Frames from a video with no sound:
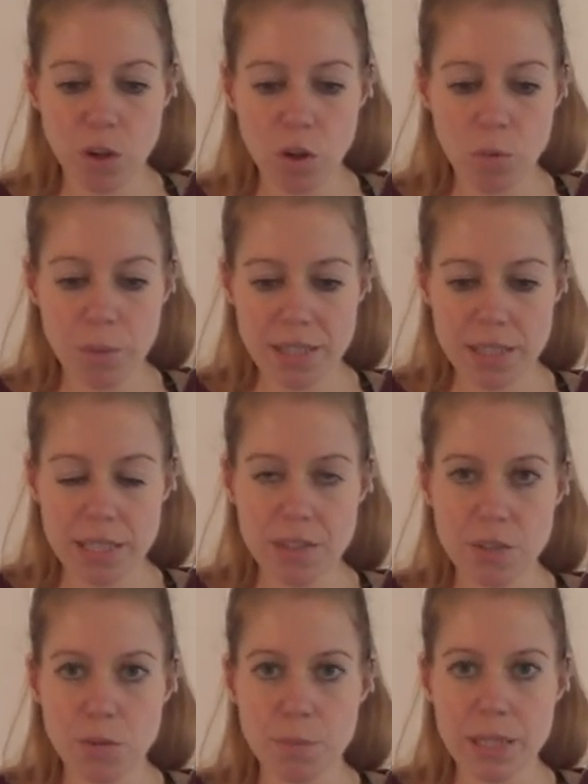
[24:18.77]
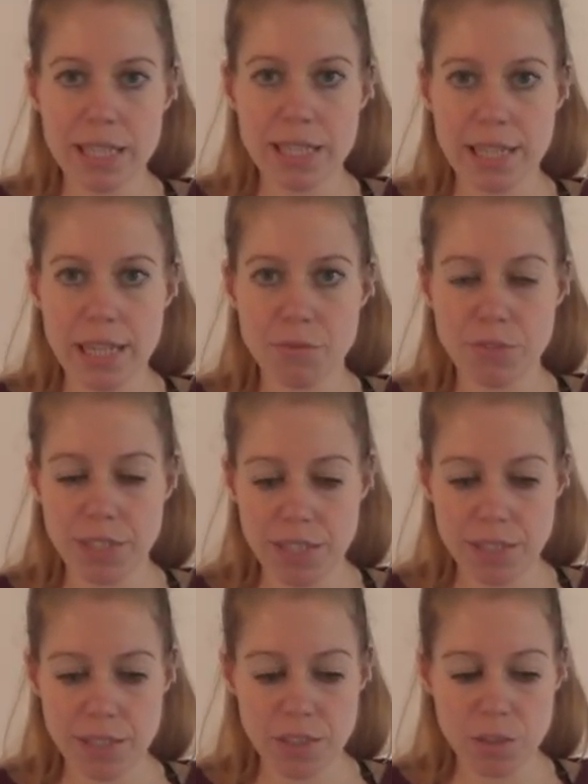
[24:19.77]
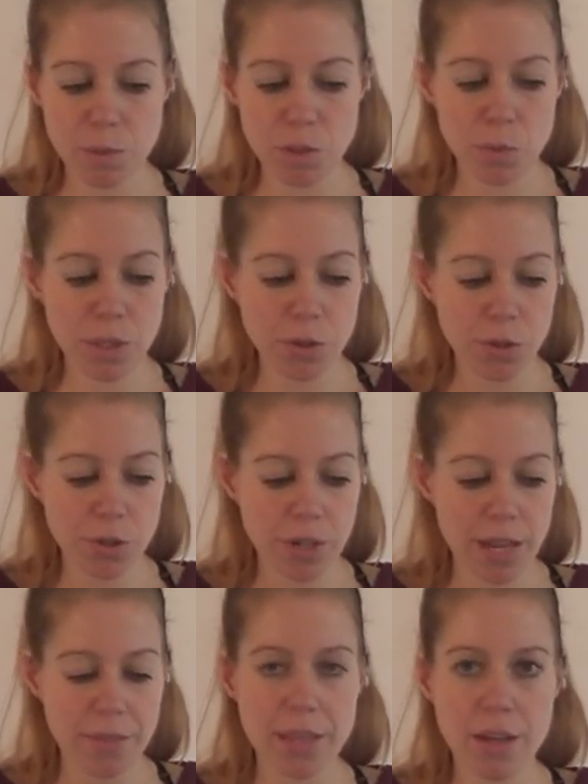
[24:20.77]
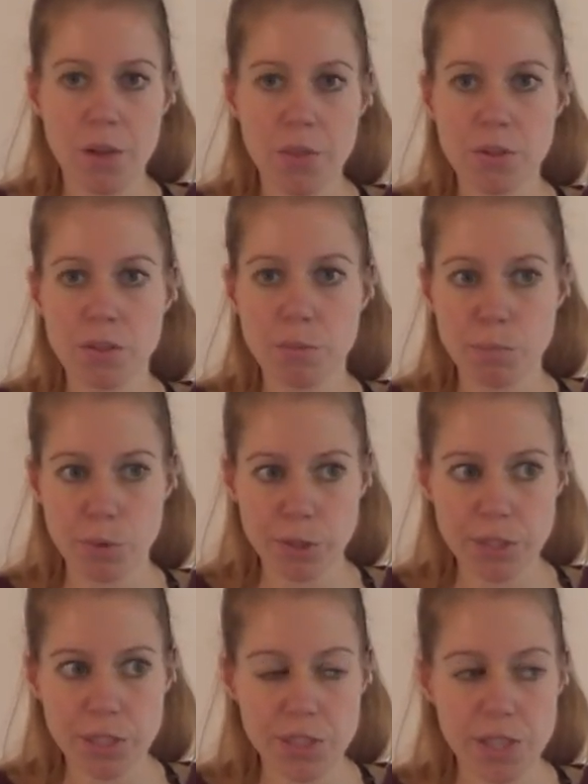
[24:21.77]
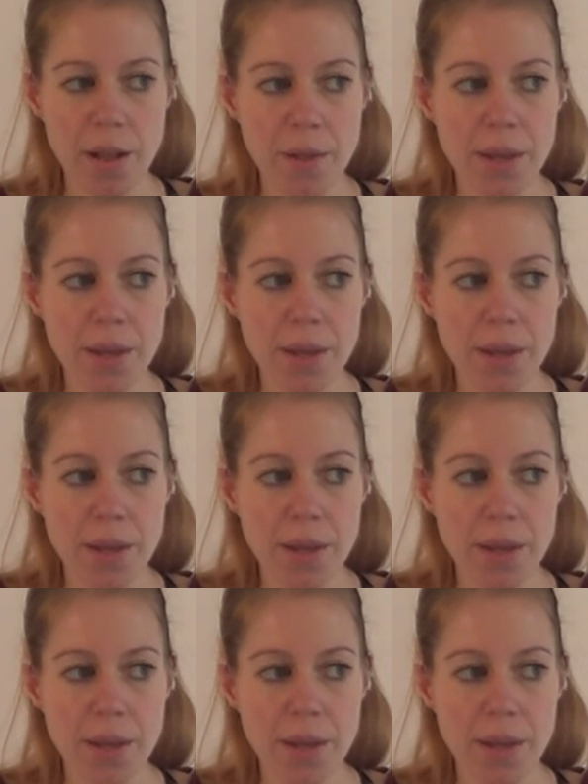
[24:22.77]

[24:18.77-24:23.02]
always needs to be a safe distance between her and the other birds.